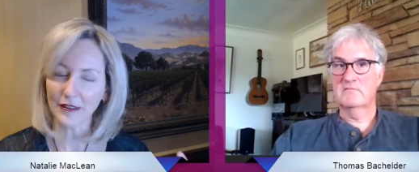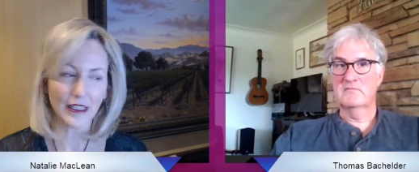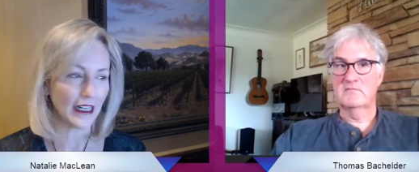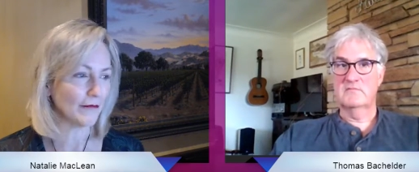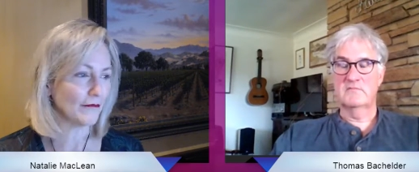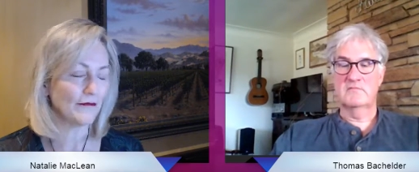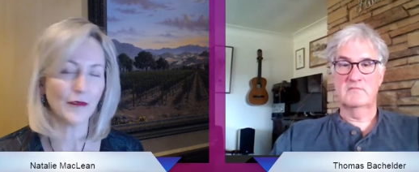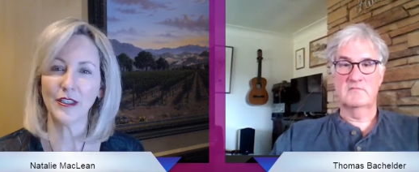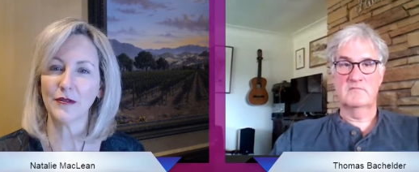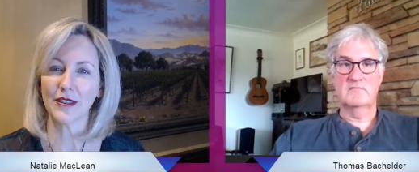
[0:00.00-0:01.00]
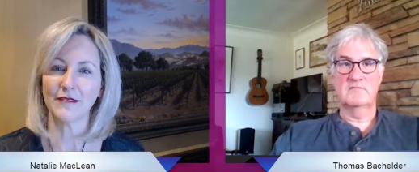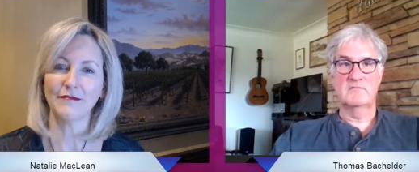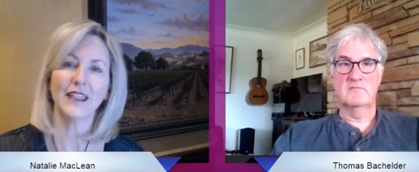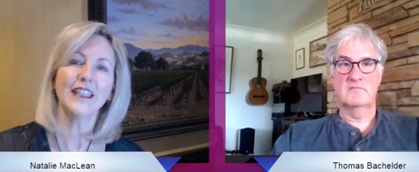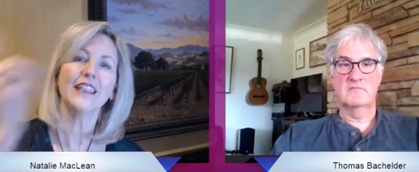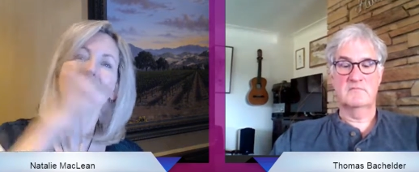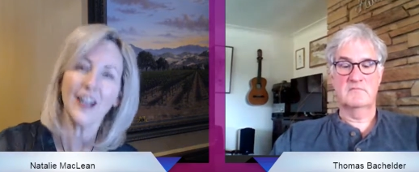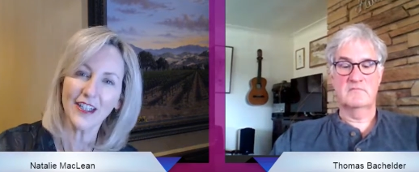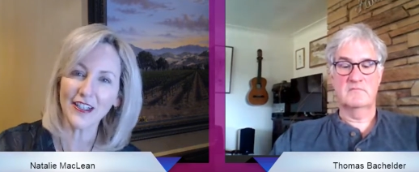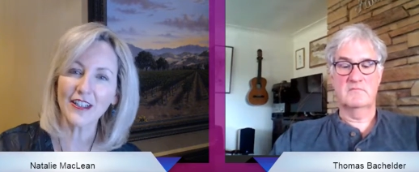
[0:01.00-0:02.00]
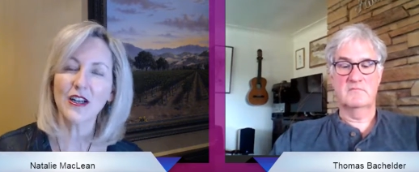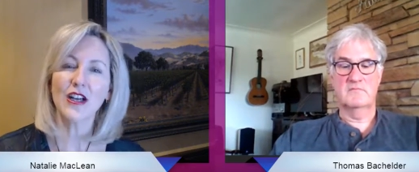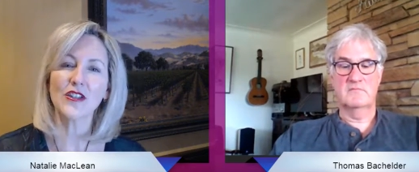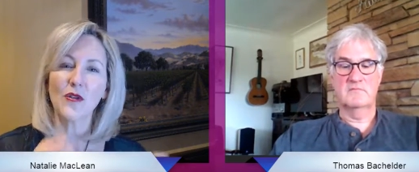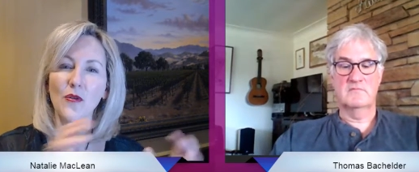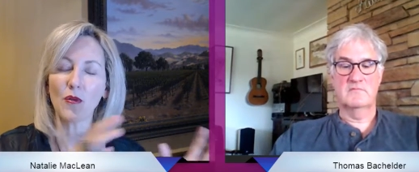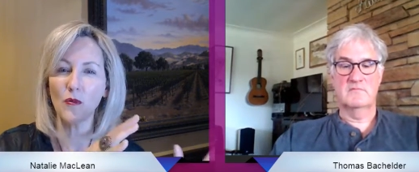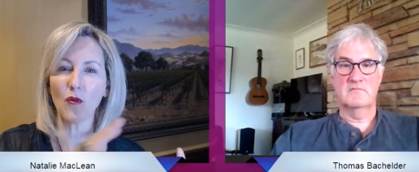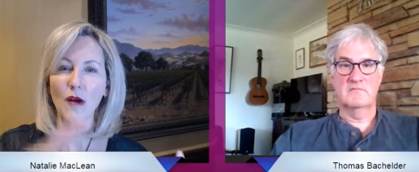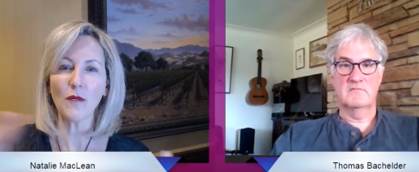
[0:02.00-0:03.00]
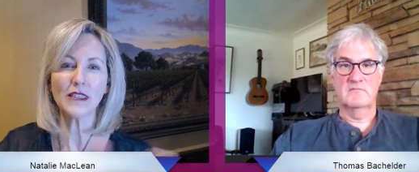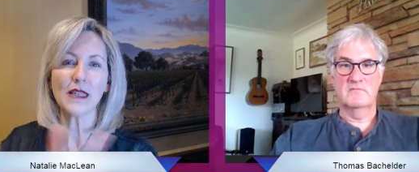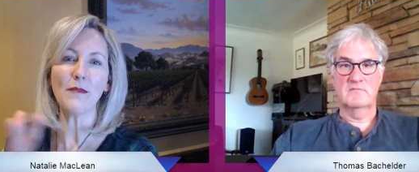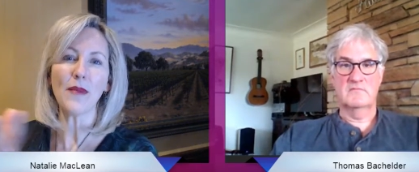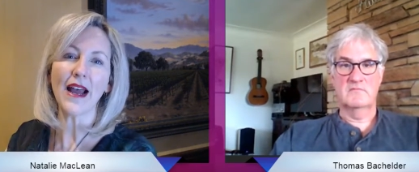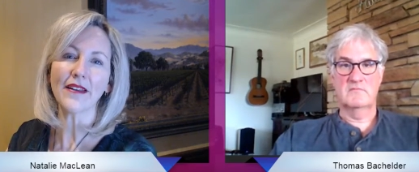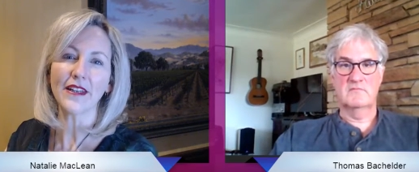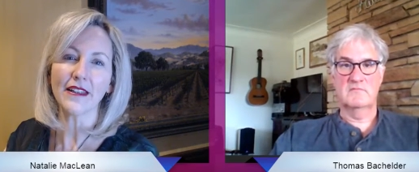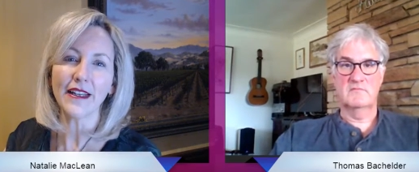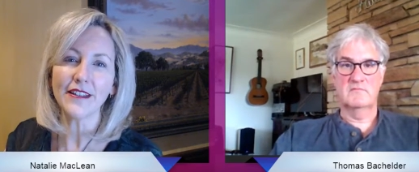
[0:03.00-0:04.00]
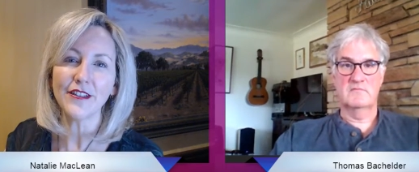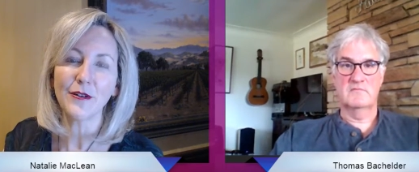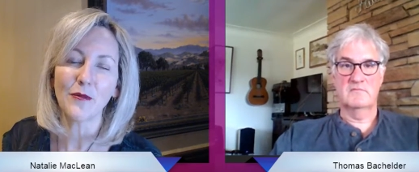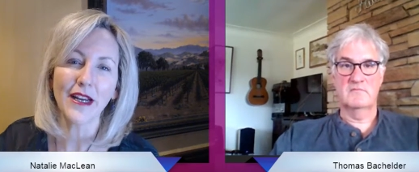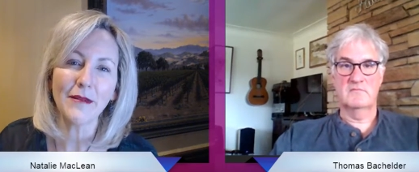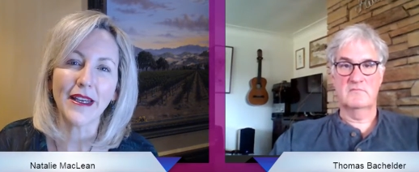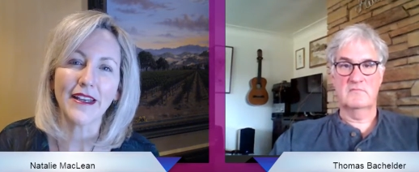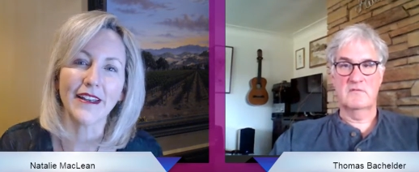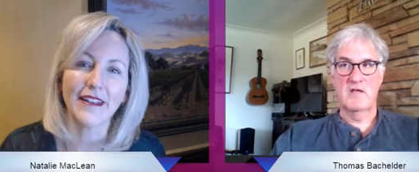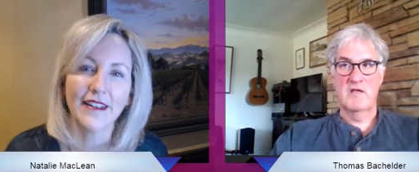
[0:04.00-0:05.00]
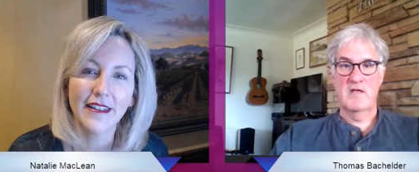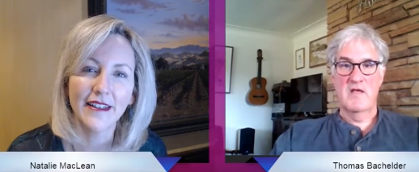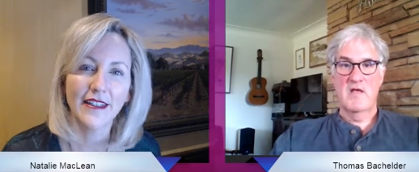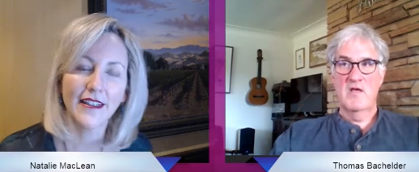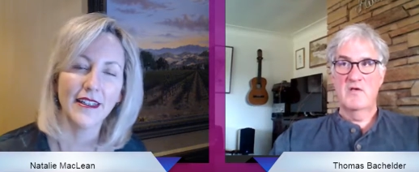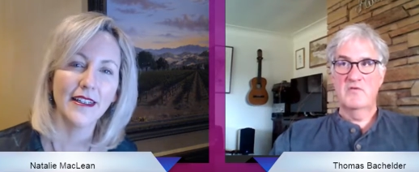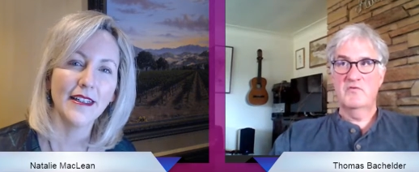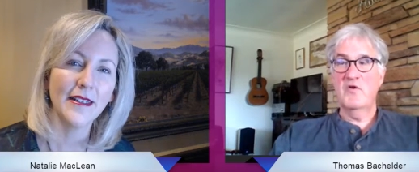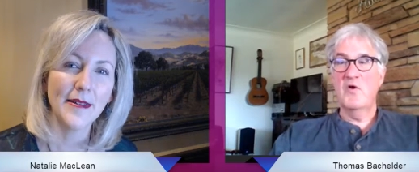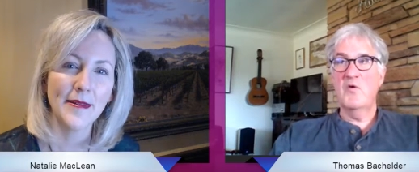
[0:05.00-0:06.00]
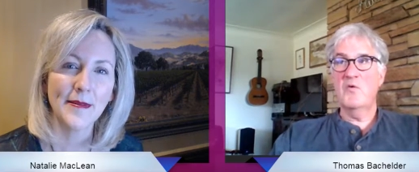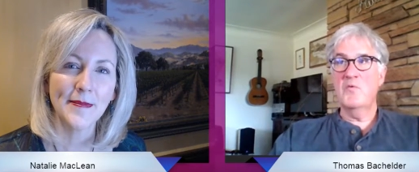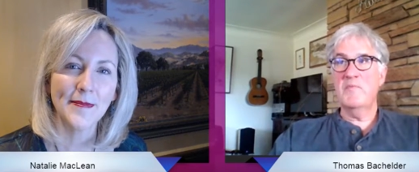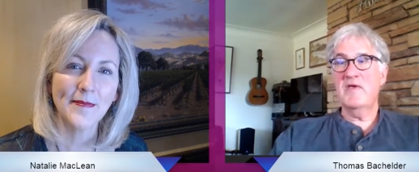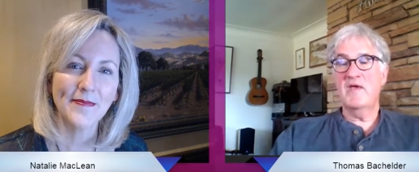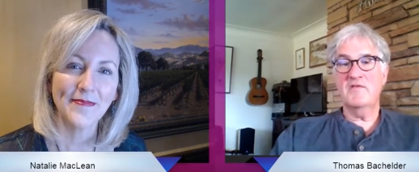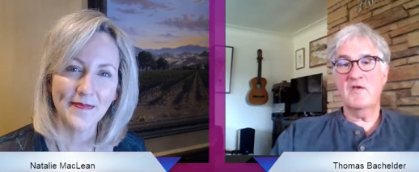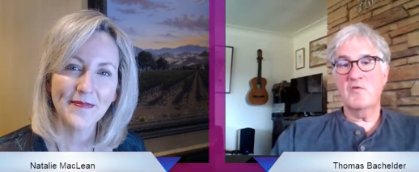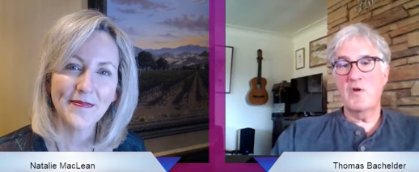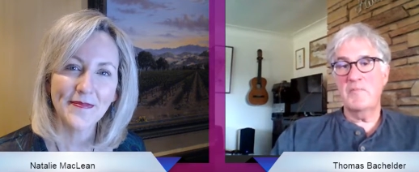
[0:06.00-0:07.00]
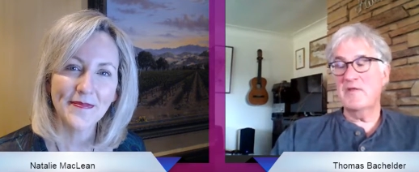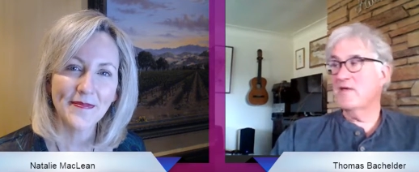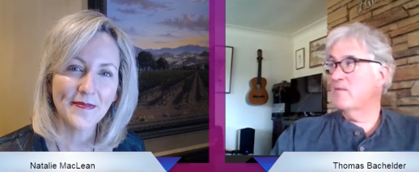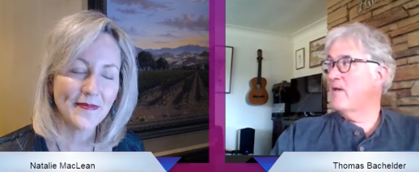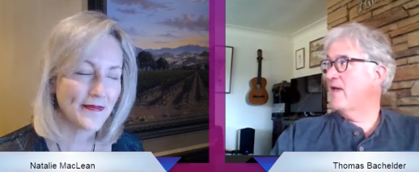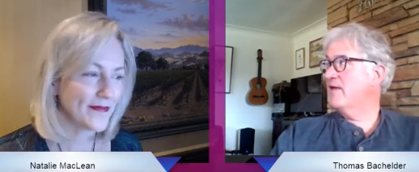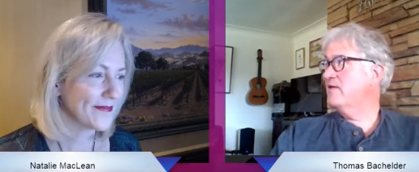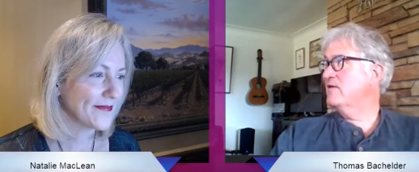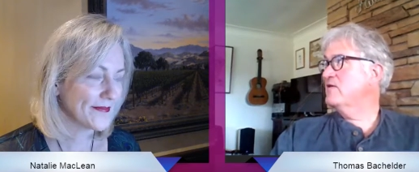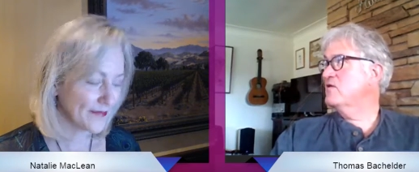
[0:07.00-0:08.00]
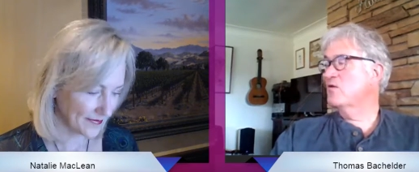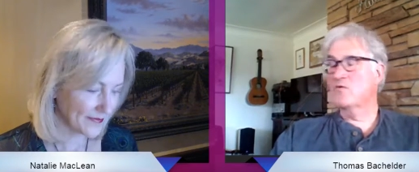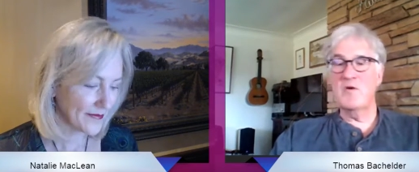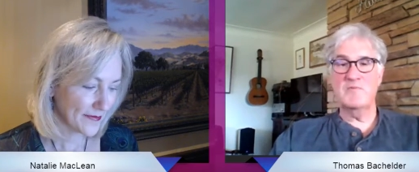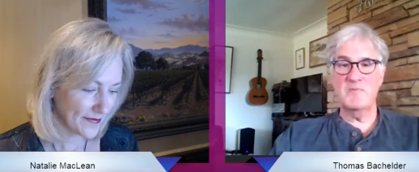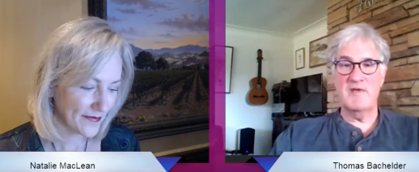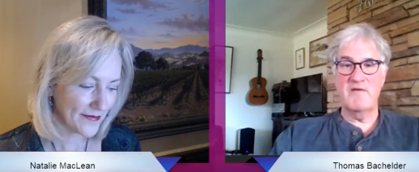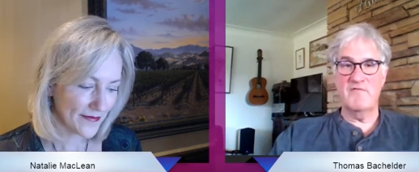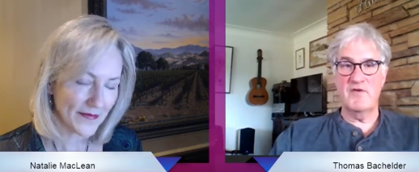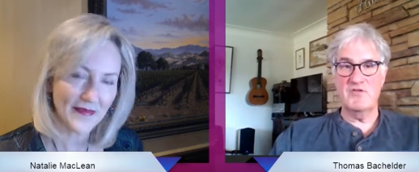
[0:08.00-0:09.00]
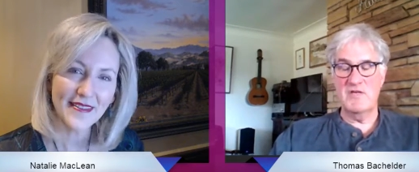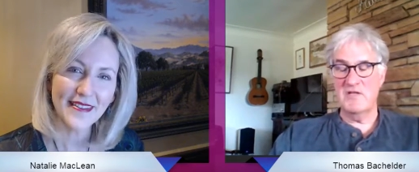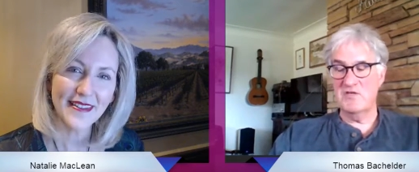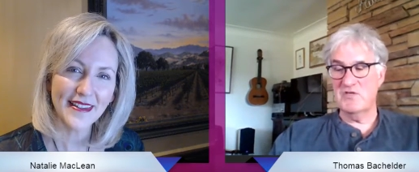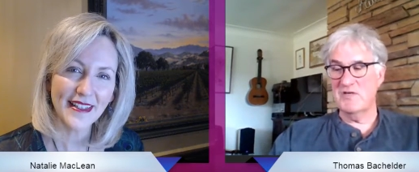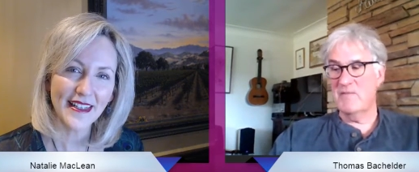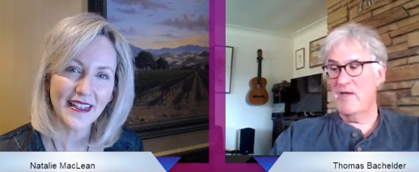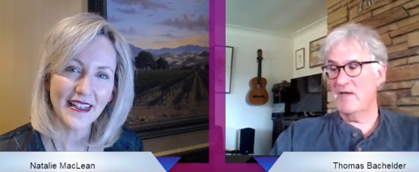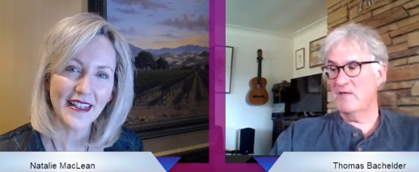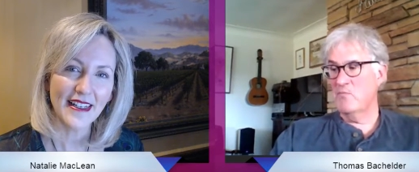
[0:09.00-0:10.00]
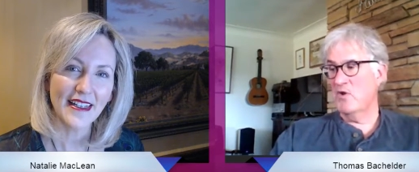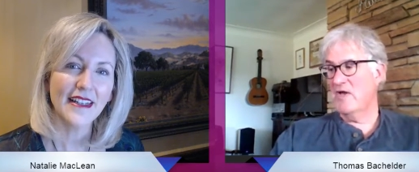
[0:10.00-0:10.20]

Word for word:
Speaker 1: um, when you were younger. So what was the path that led you to winemaking?
Speaker 2: So, because I grew up in Quebec, you know, grew up speaking French and English in Quebec and